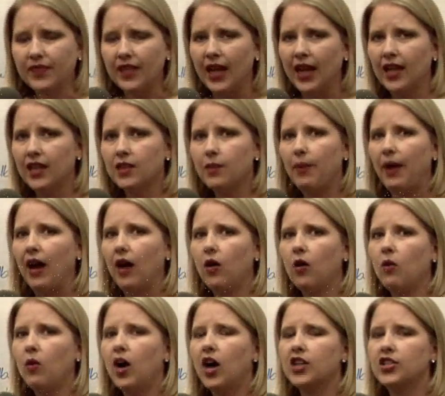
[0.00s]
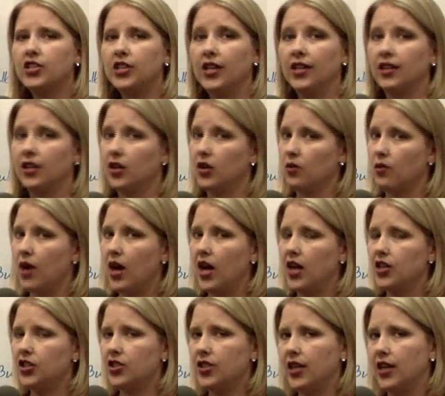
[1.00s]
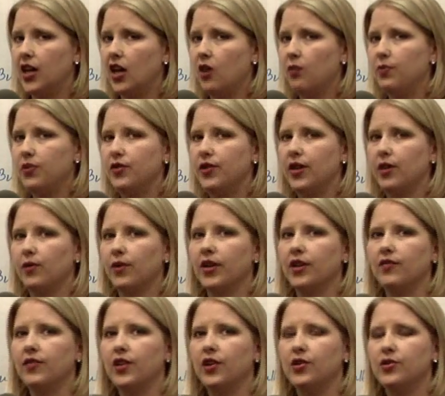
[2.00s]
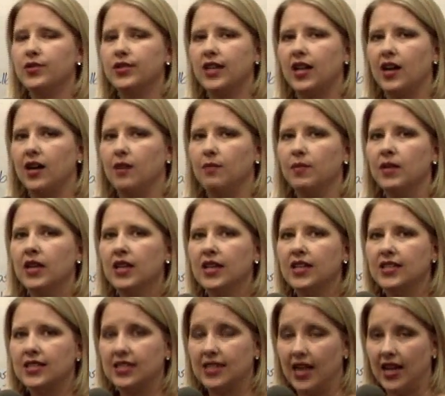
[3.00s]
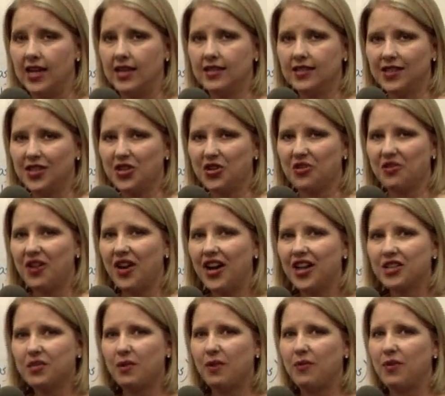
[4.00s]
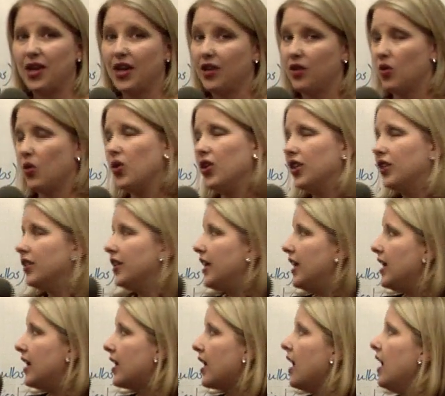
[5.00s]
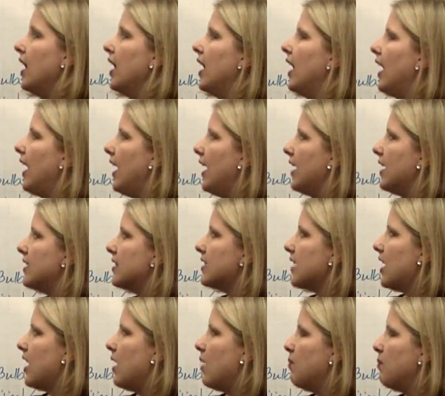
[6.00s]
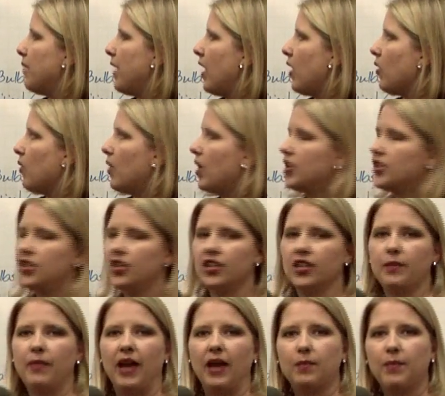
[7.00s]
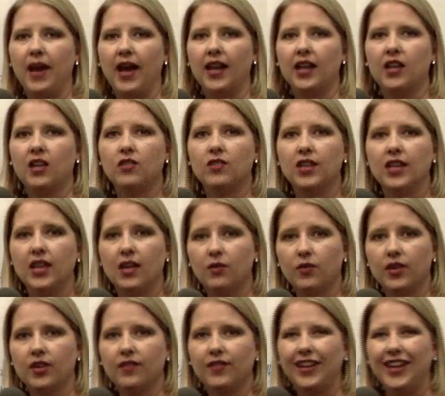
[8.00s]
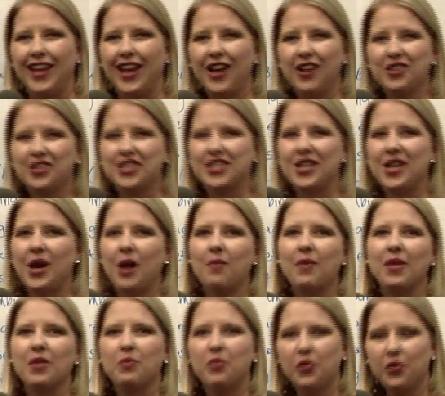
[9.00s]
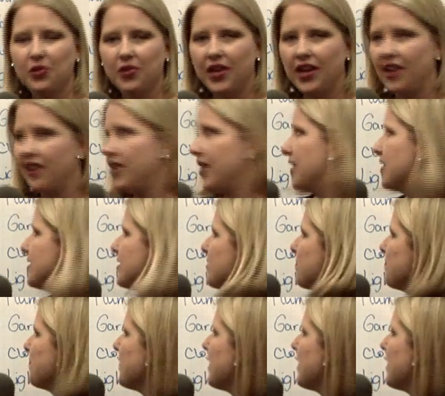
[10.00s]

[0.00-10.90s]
And the power washing in the garage can help you get rid of those stains in your garage. Maybe you had an oil leak. And power washing on the back patio can get rid of any algae out by the pool areas.